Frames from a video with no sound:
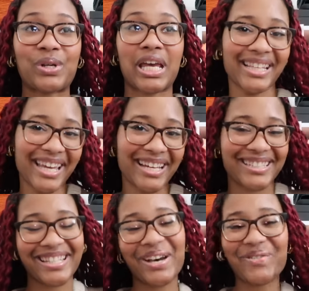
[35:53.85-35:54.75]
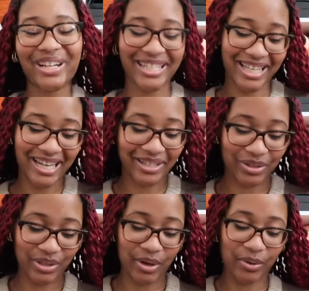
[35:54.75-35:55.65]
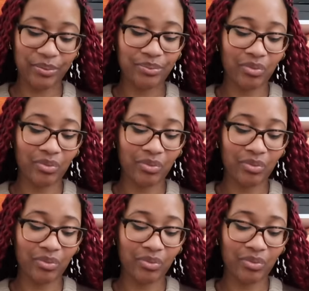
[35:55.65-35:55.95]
And yeah, I'm very excited. So